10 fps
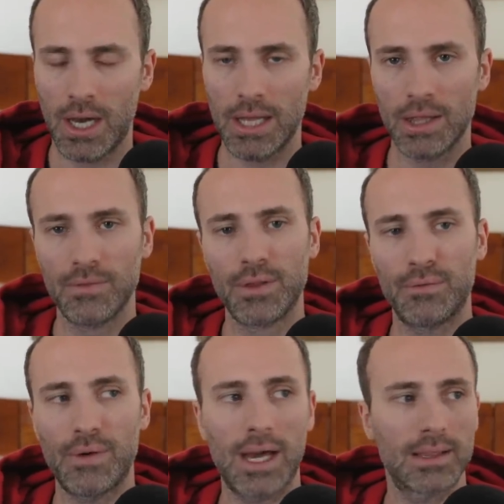I love the
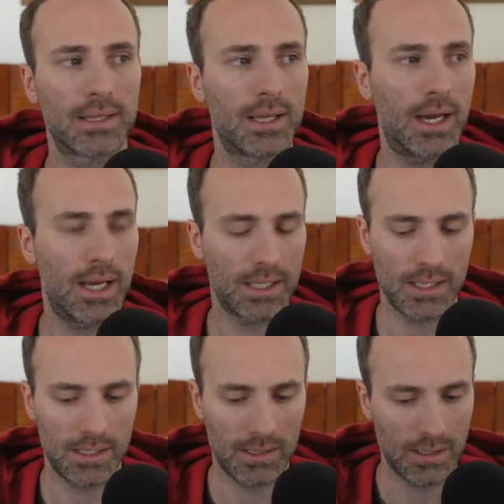fact that I
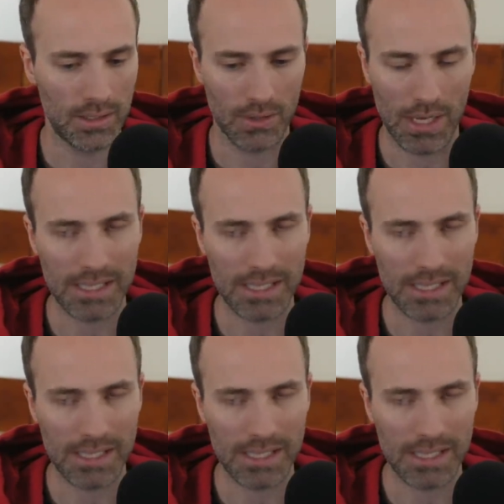can, you know,